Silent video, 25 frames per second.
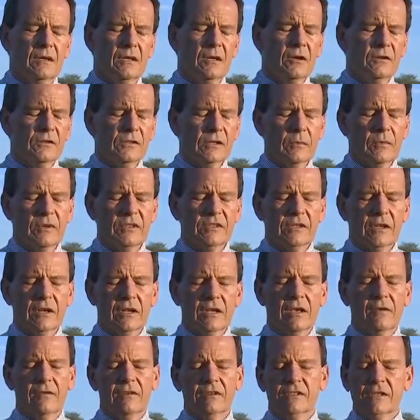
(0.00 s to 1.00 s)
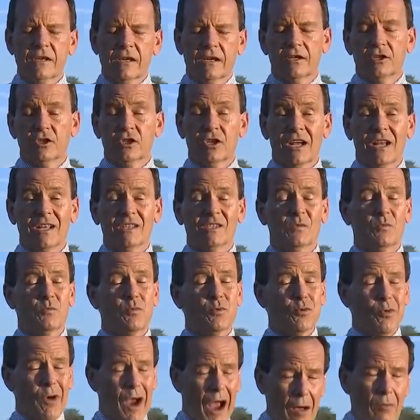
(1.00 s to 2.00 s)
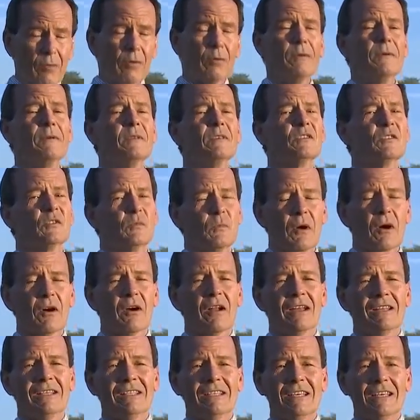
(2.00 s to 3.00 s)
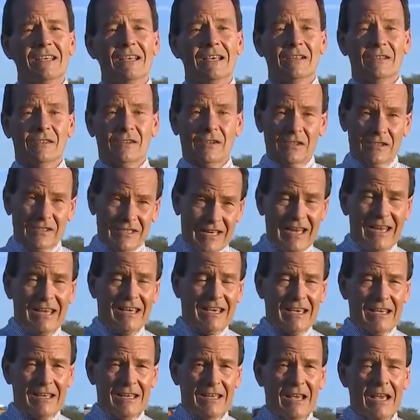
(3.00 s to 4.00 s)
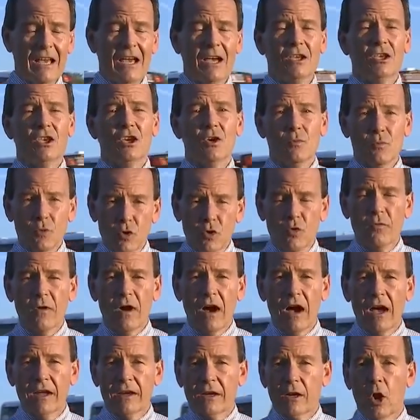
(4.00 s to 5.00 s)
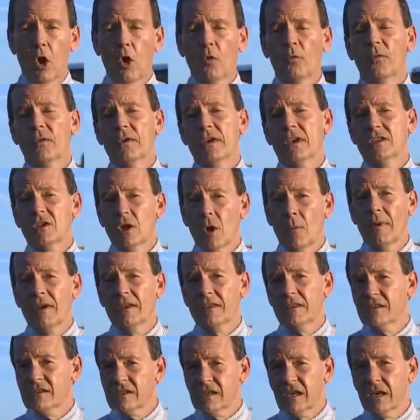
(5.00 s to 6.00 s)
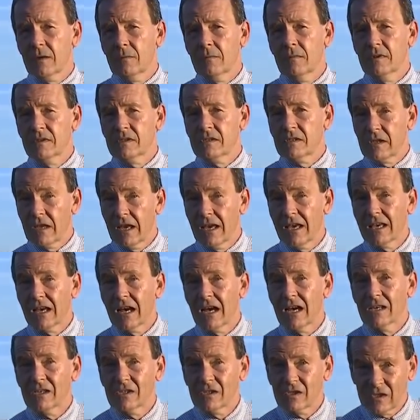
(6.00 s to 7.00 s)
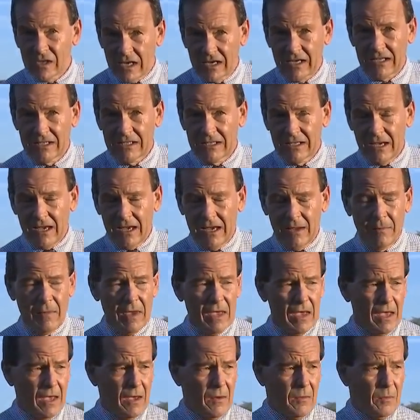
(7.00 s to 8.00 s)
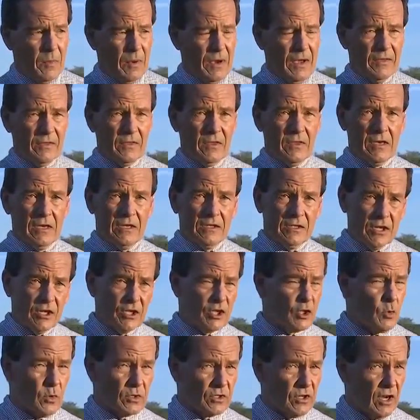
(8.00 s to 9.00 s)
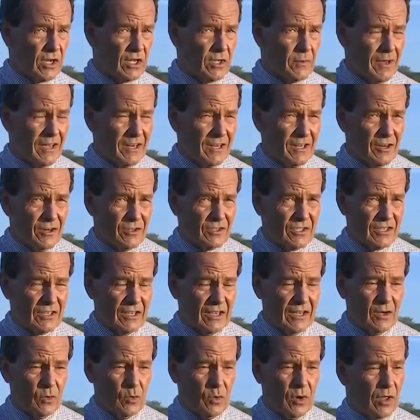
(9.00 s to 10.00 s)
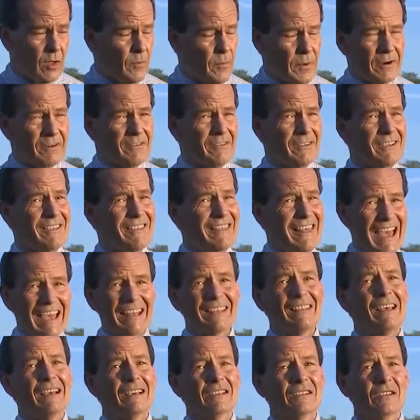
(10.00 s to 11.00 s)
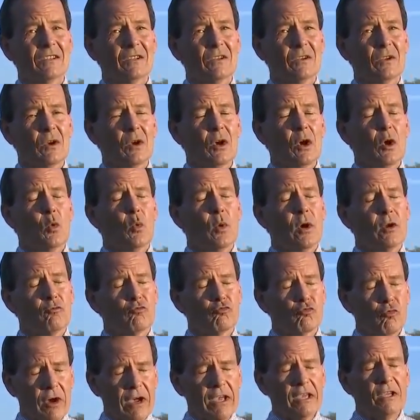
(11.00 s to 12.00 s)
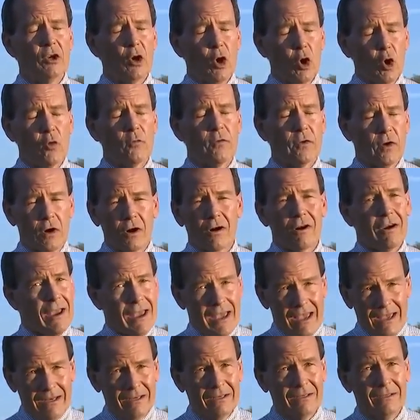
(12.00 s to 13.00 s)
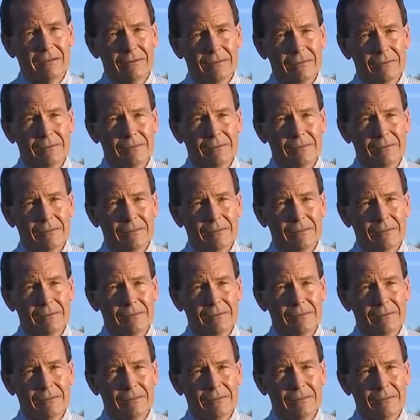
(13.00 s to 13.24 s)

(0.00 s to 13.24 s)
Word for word: You know, somebody's going to give you a second chance. Probably the smart idea is to take it, you move on, and hopefully you don't make the same mistake a second time. But the teacher we're talking about here tonight, well, apparently that lesson went right over her head.